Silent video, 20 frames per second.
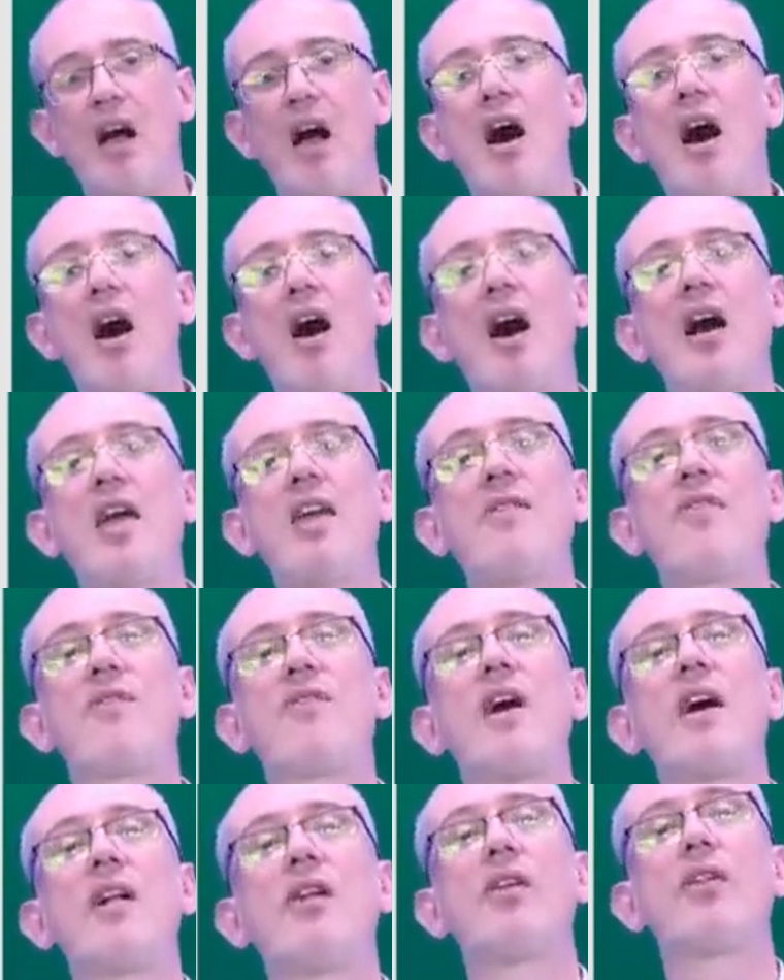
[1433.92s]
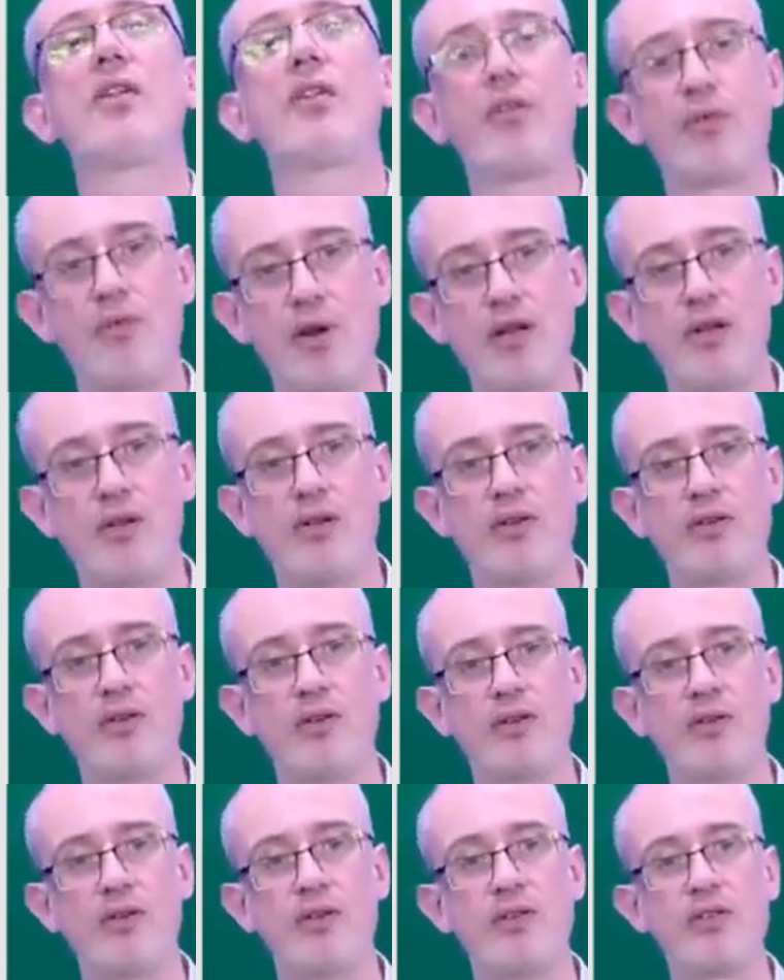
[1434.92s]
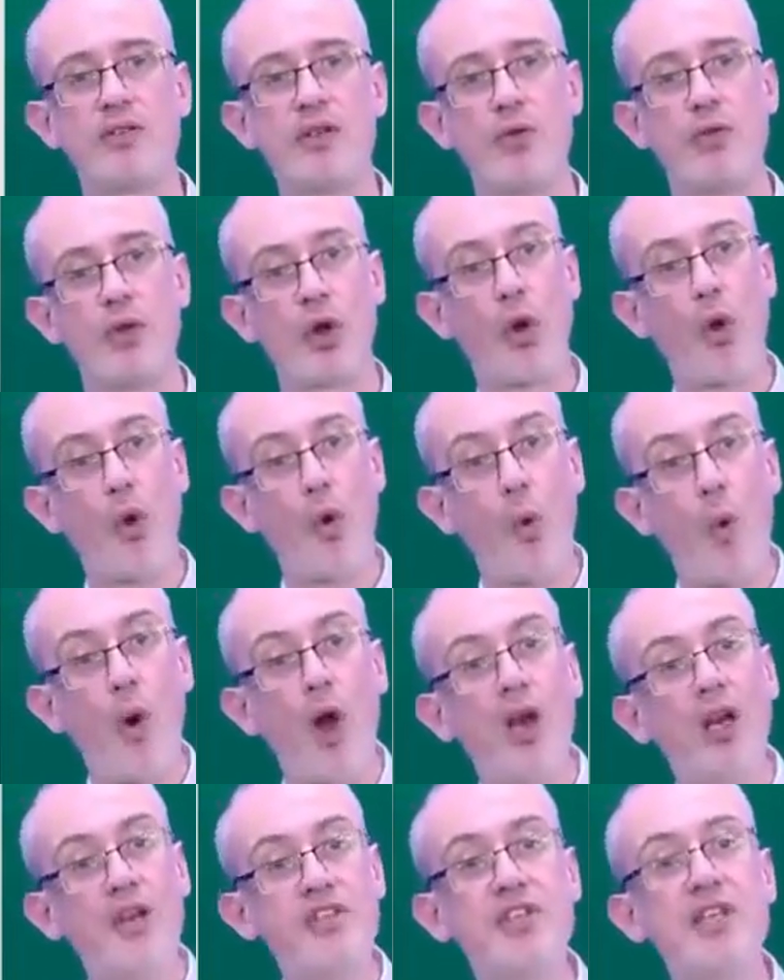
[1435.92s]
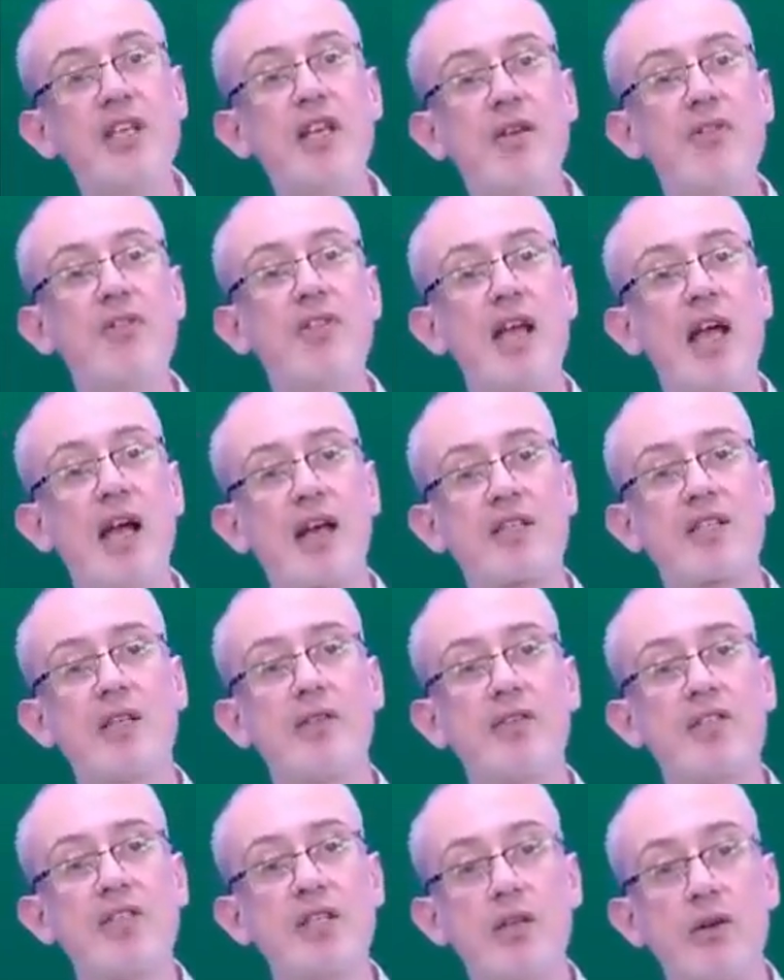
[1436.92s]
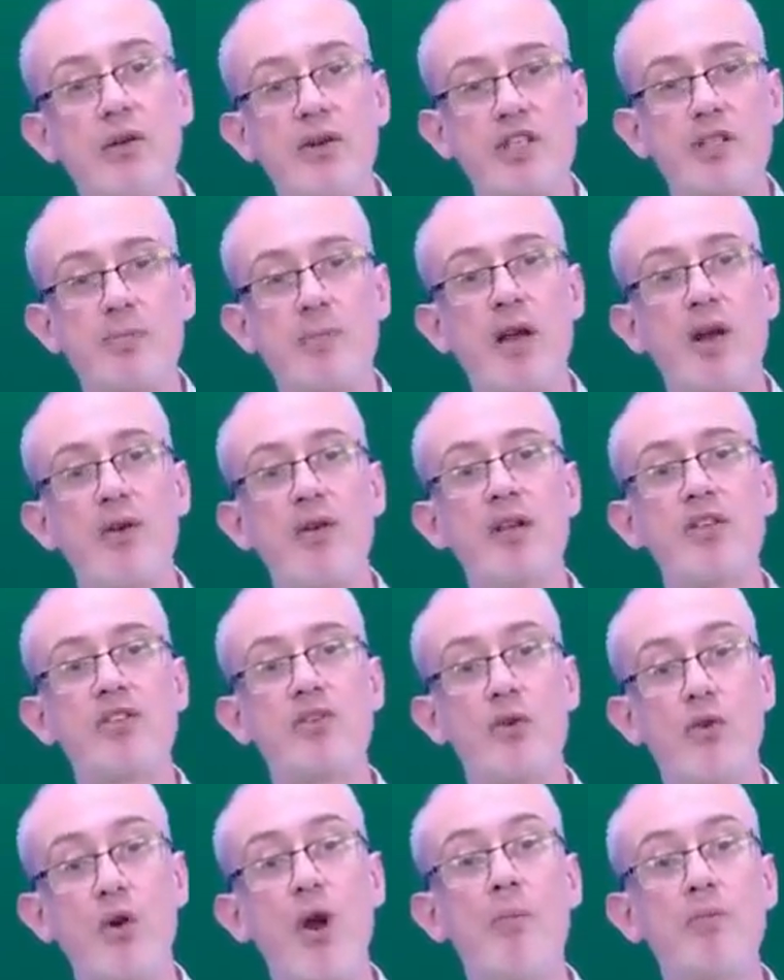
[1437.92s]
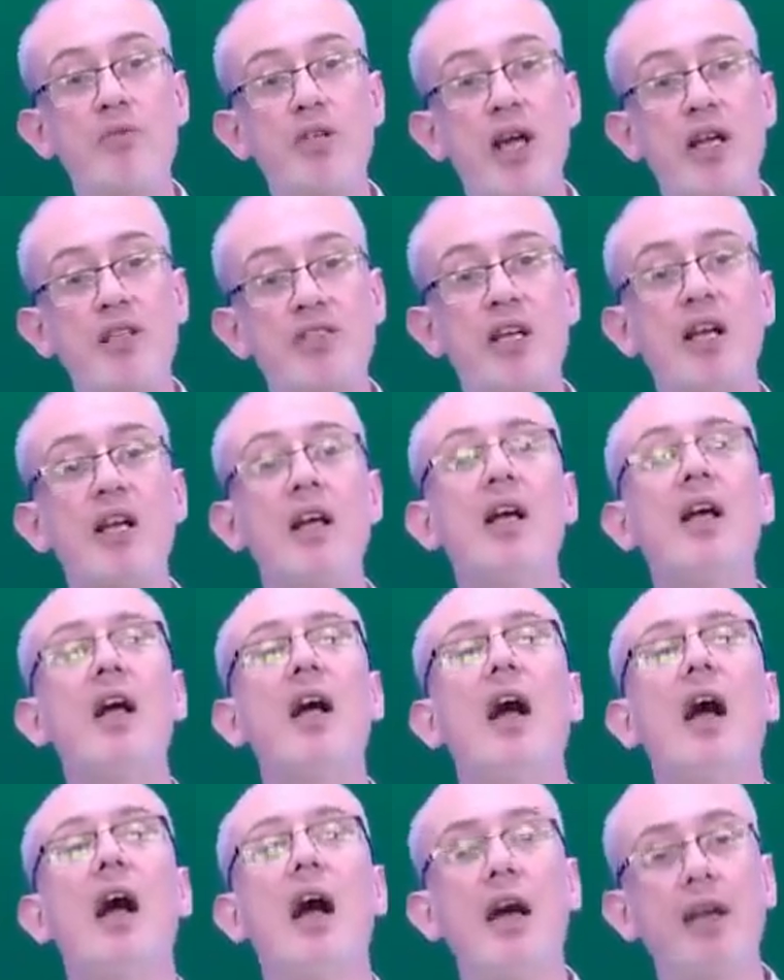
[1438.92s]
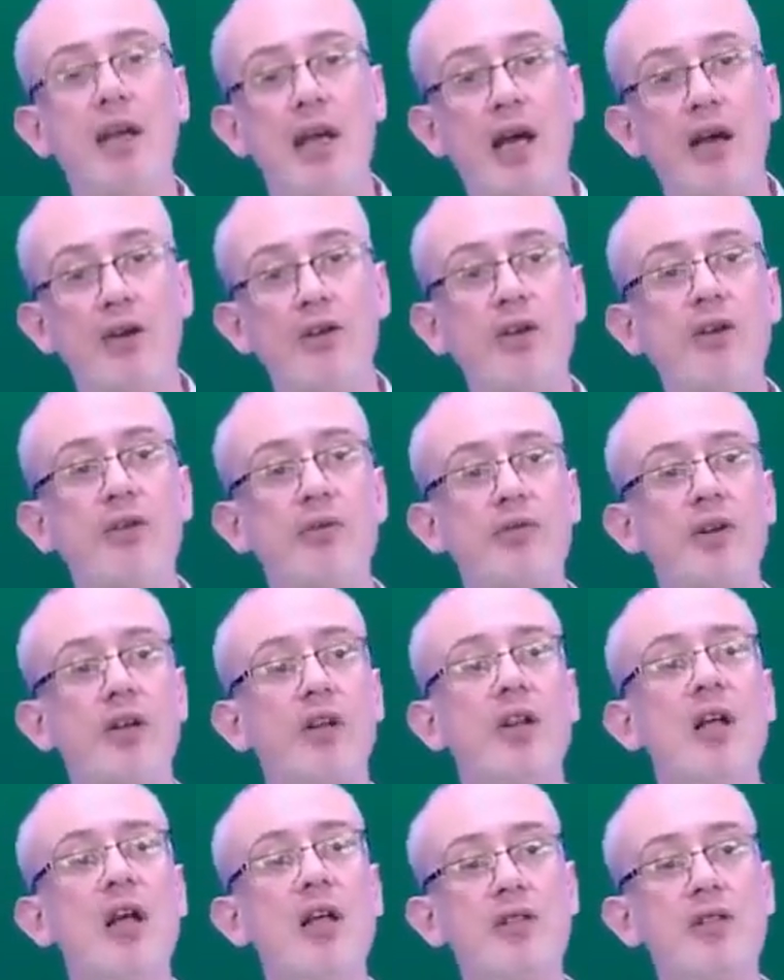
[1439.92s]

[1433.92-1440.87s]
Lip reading: I felt thrilled. So the quality of the activity or experience or object and how you feel.